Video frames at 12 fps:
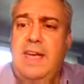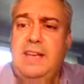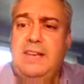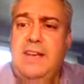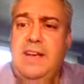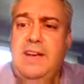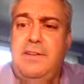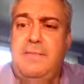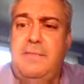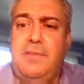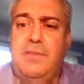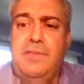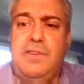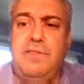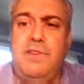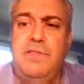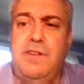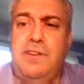And for those
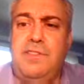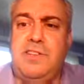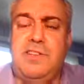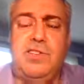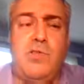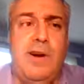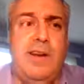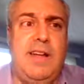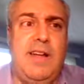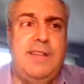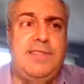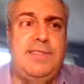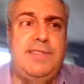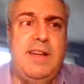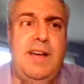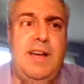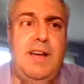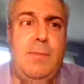of you that are just joining us,